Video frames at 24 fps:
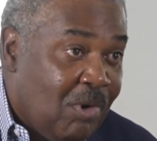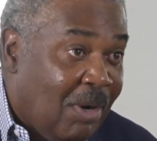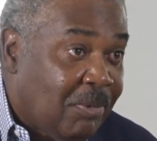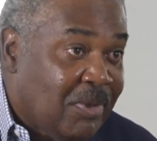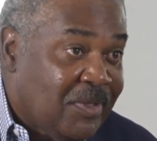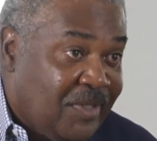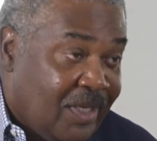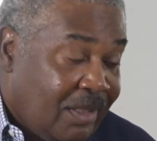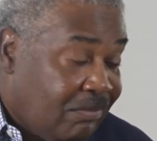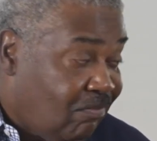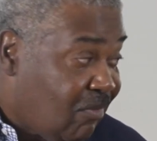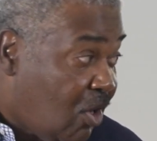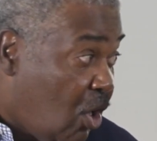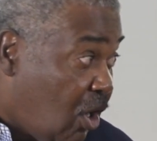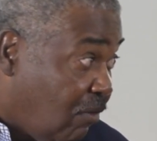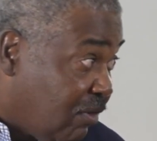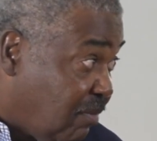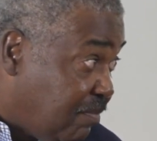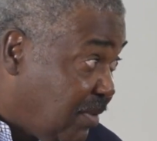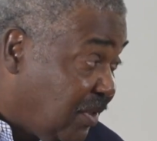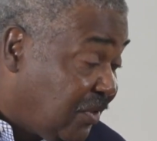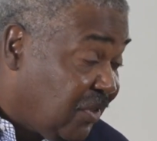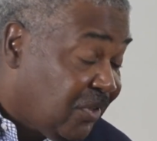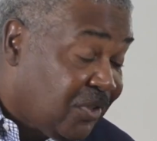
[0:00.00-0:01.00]
One was at
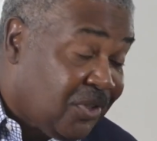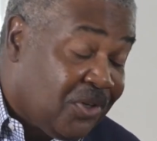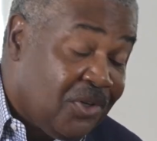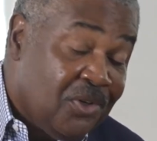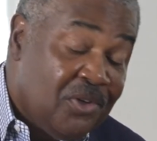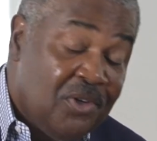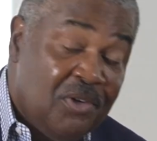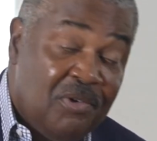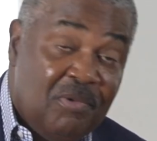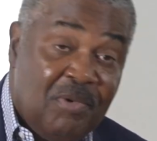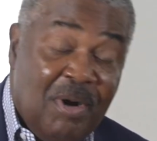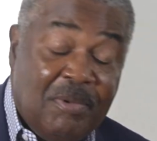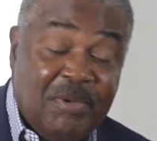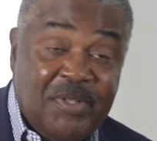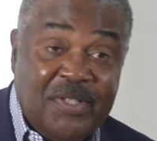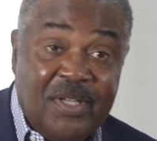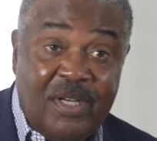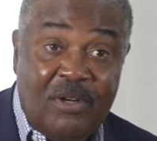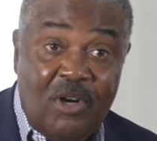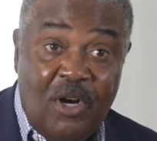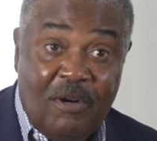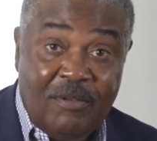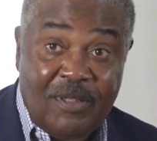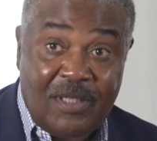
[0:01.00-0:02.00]
Harvard Business School, one was
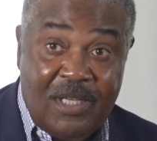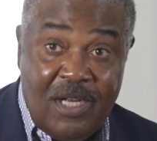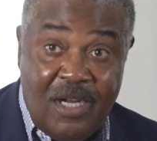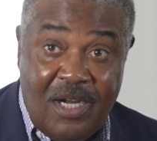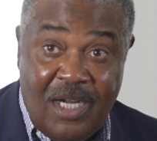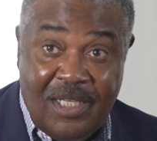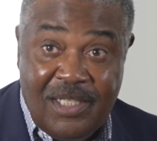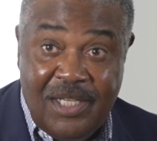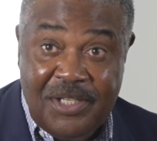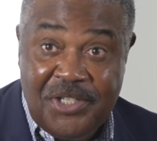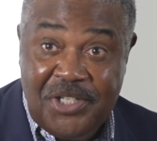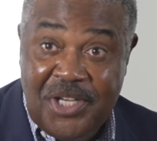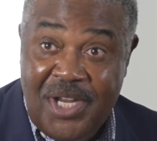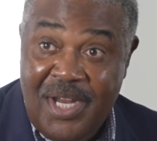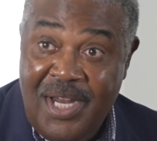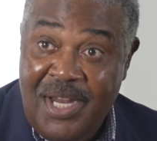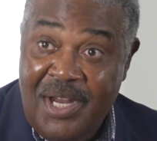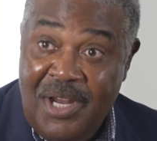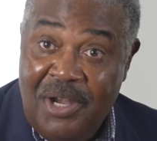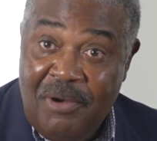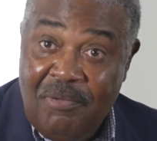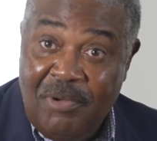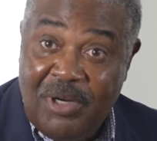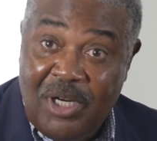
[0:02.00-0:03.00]
at Harvard College
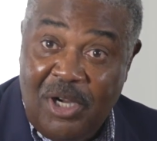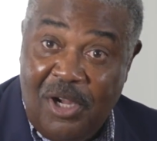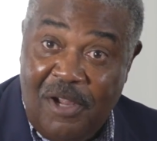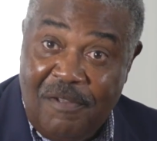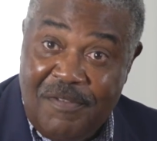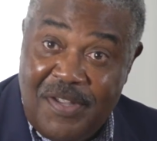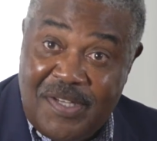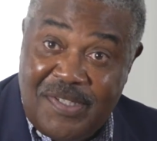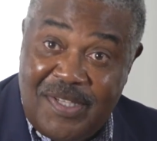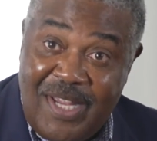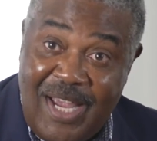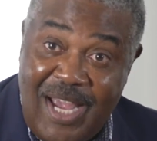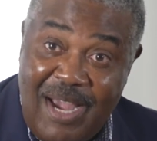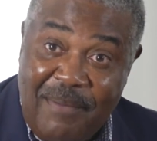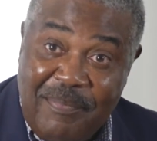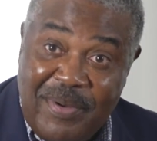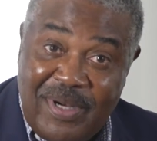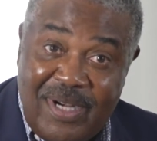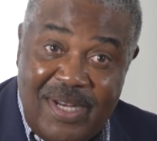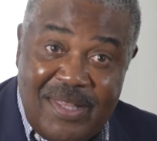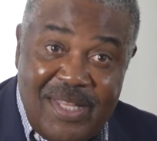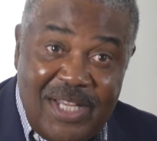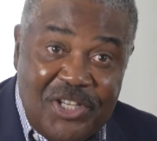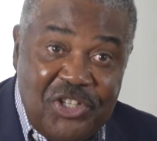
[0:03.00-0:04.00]
when all this
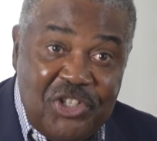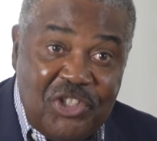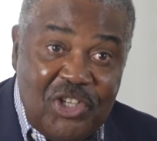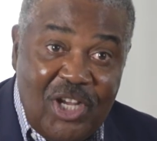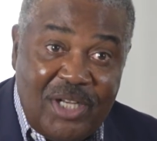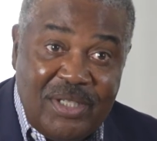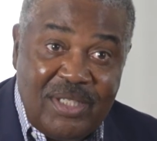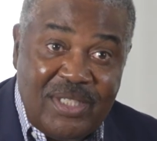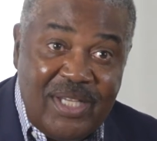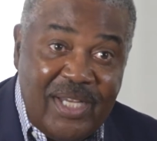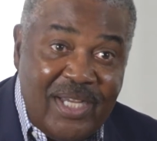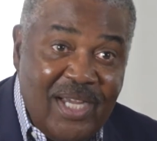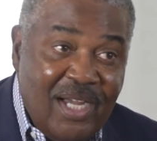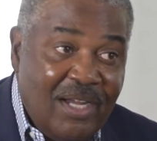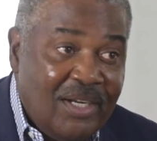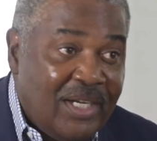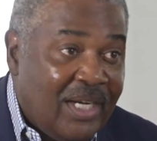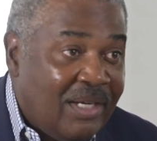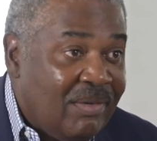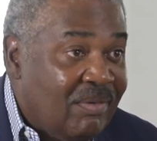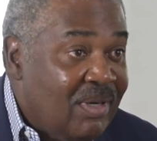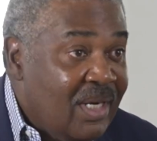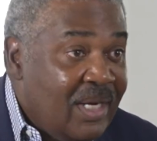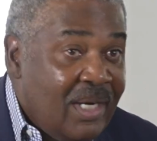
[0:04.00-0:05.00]
happened and they shut
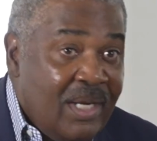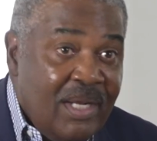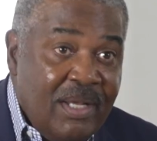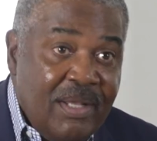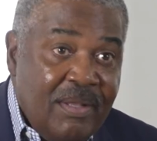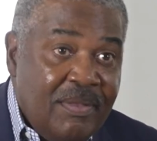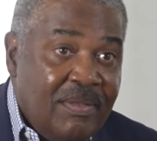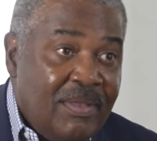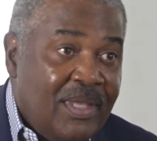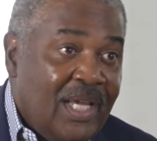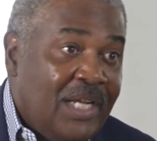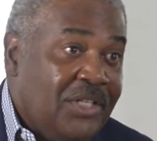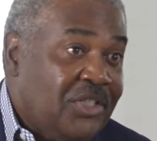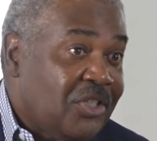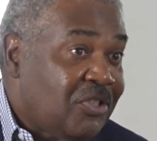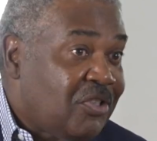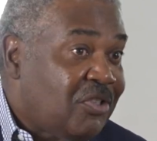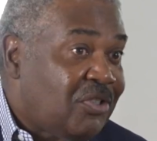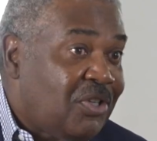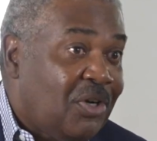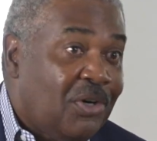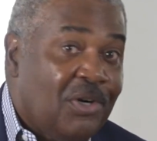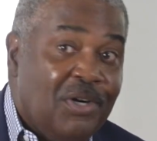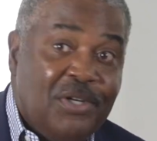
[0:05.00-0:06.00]
down, and they
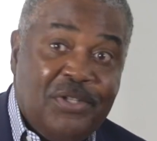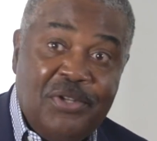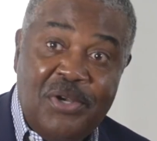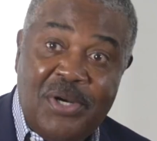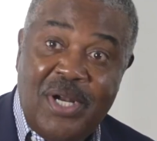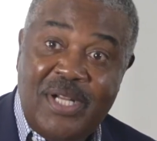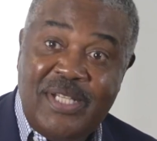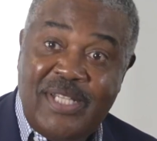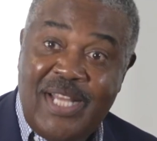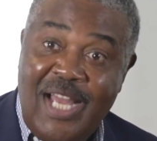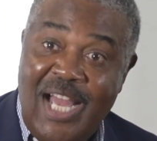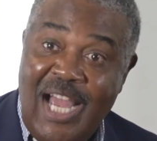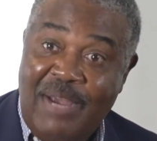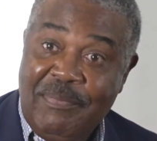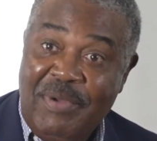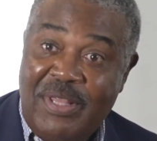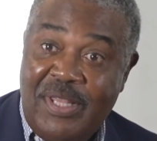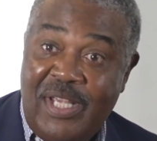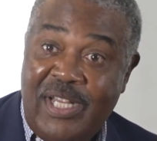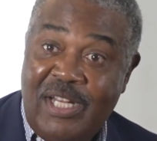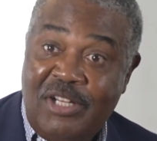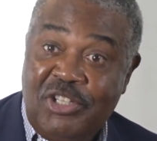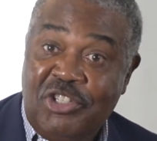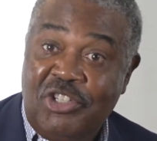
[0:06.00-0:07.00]
just turned on a dime
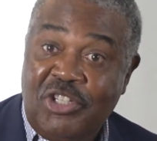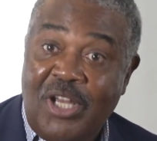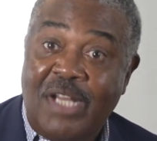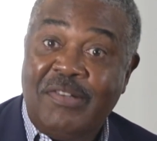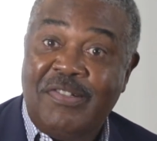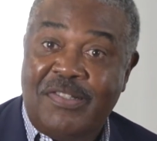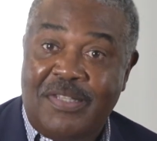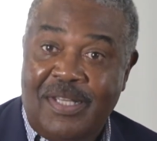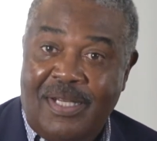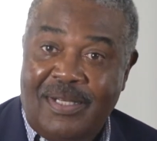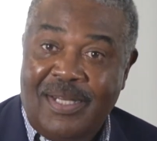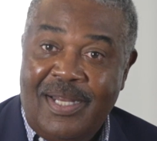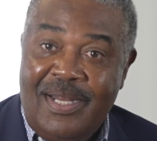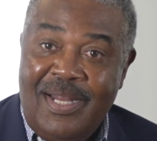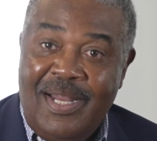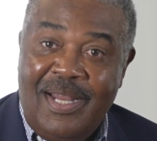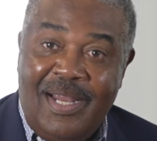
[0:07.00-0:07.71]
and they adjusted.